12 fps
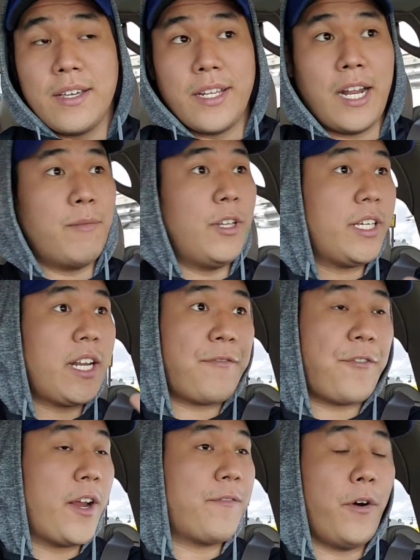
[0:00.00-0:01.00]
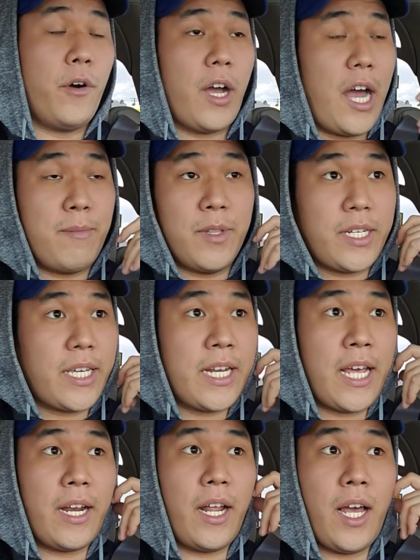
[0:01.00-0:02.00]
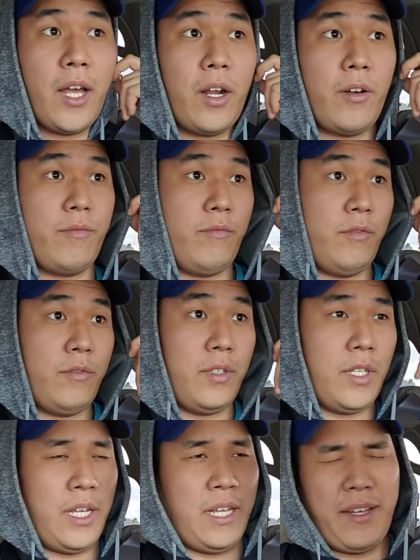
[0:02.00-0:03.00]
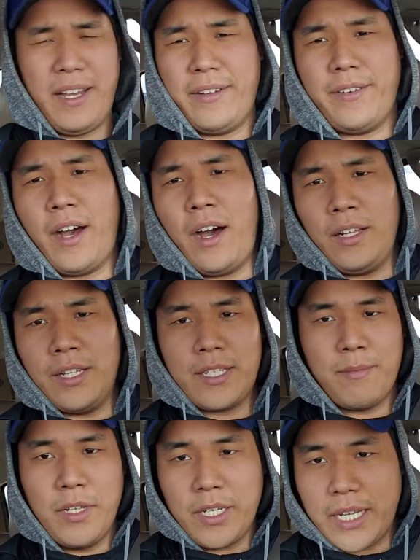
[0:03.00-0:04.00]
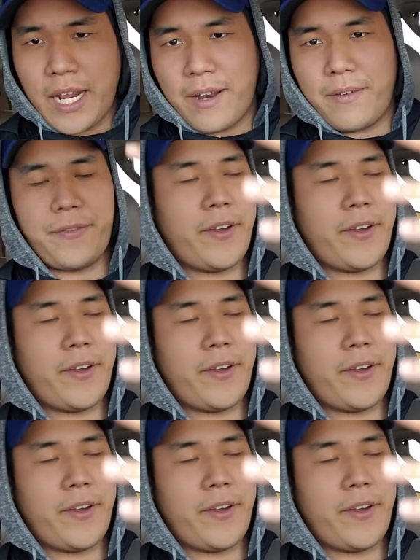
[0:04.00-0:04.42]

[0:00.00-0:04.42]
Now I'm looking at Frank Vogel. I'm looking at uh, uh, Hollins. I'm looking at